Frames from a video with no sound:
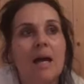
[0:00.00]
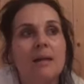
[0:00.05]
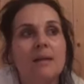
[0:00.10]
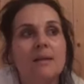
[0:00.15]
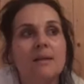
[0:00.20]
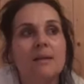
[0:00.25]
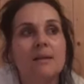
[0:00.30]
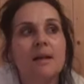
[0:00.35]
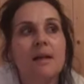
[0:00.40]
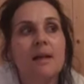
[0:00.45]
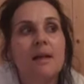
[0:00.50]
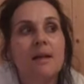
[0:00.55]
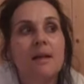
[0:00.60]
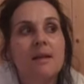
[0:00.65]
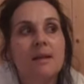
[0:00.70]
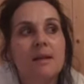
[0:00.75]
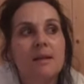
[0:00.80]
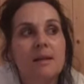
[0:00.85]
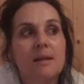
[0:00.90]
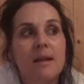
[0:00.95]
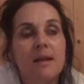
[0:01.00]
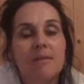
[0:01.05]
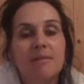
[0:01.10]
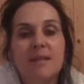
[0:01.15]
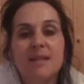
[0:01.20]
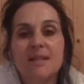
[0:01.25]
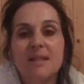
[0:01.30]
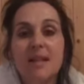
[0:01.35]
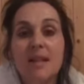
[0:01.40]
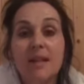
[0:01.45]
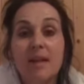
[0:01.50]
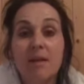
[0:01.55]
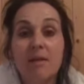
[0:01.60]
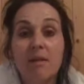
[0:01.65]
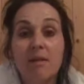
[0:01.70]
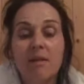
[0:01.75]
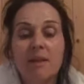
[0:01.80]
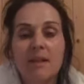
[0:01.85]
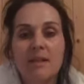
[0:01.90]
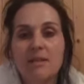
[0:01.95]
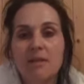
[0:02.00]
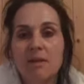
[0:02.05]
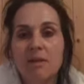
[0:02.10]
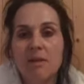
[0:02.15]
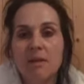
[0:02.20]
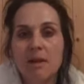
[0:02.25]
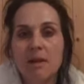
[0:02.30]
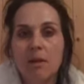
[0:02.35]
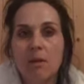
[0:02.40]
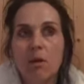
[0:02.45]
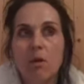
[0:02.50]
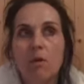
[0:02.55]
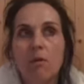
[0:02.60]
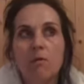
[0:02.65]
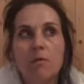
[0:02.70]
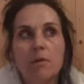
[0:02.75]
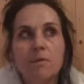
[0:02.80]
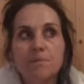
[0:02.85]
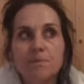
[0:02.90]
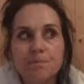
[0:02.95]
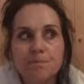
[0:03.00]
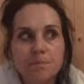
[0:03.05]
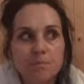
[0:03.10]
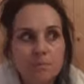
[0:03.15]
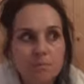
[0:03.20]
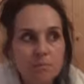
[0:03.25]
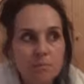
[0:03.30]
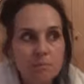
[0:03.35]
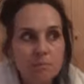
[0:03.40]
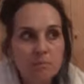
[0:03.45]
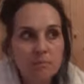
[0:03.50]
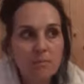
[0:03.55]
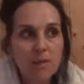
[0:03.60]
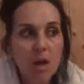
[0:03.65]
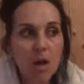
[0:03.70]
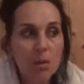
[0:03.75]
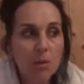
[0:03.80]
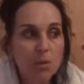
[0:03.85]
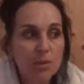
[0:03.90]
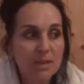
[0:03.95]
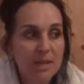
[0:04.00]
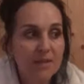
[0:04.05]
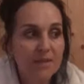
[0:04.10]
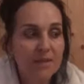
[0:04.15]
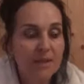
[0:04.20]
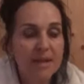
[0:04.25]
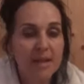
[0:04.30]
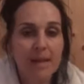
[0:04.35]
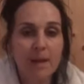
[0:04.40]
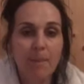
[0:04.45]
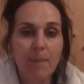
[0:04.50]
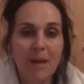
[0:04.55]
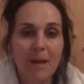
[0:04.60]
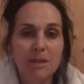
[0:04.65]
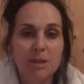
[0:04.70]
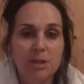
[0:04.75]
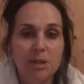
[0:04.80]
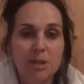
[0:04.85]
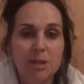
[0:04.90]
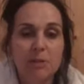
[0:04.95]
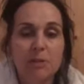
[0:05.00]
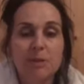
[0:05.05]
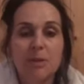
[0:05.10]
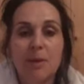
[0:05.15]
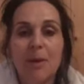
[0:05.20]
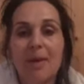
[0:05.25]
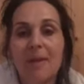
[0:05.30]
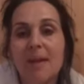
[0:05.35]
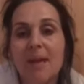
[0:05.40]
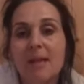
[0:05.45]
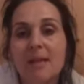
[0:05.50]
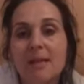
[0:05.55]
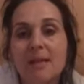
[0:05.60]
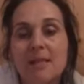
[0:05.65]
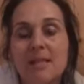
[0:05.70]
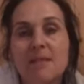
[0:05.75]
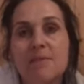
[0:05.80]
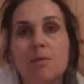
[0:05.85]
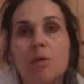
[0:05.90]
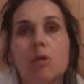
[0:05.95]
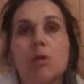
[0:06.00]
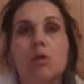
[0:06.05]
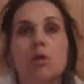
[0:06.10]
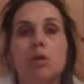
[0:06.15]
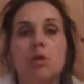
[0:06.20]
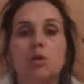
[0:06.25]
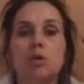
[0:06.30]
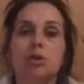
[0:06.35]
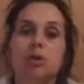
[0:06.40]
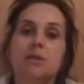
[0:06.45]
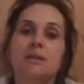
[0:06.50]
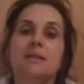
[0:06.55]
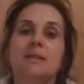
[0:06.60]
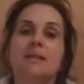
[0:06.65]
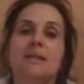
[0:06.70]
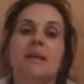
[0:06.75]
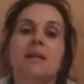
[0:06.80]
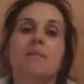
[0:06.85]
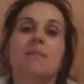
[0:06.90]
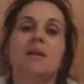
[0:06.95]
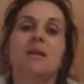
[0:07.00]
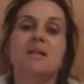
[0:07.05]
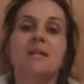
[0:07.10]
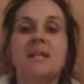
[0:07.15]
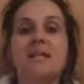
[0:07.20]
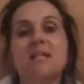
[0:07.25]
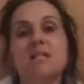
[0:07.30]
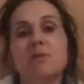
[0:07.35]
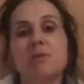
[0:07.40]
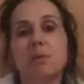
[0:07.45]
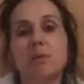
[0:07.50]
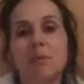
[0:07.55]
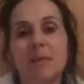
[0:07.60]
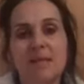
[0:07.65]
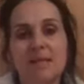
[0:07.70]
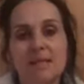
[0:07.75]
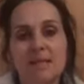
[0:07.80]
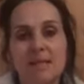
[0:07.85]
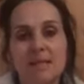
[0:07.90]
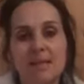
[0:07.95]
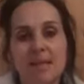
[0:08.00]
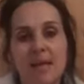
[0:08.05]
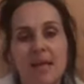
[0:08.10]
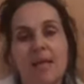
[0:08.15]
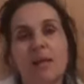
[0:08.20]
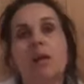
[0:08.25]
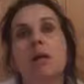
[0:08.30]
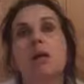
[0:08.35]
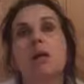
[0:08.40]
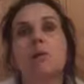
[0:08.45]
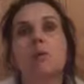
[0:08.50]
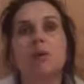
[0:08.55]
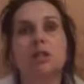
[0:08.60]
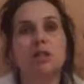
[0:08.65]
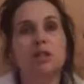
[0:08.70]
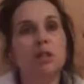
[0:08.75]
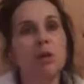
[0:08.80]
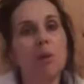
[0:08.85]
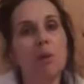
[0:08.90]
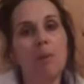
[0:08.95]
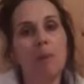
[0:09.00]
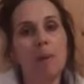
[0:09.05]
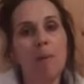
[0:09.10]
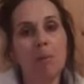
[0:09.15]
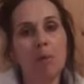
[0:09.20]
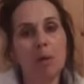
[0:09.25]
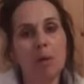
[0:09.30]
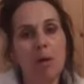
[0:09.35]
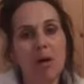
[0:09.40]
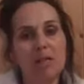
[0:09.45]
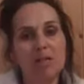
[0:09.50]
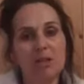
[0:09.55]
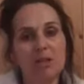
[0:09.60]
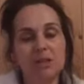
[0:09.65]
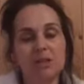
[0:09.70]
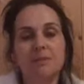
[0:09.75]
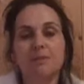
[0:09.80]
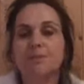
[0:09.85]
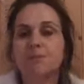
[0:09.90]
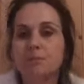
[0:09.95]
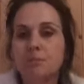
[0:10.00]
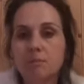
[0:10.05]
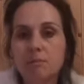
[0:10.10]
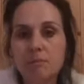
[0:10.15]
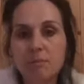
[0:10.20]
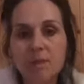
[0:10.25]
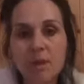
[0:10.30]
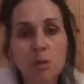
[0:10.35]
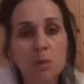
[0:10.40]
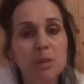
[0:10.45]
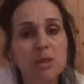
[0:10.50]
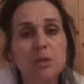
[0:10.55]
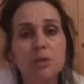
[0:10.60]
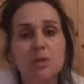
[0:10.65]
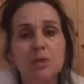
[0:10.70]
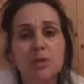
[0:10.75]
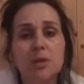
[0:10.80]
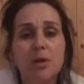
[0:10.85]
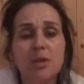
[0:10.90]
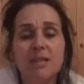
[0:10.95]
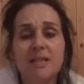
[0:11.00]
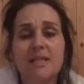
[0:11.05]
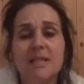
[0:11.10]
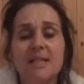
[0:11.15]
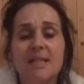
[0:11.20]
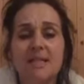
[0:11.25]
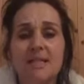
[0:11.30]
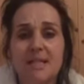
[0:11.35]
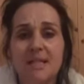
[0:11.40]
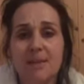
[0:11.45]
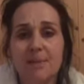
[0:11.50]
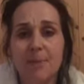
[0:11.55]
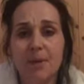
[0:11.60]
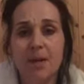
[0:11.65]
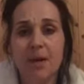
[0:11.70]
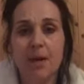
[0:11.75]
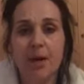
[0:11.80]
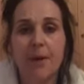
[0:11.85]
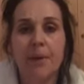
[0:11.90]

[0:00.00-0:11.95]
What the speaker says: And if there's any other things I think of, I will definitely get back to you. So at the end of this vlog, you'll just see my tests from yesterday, which show a bit progression, which was 19 DPO.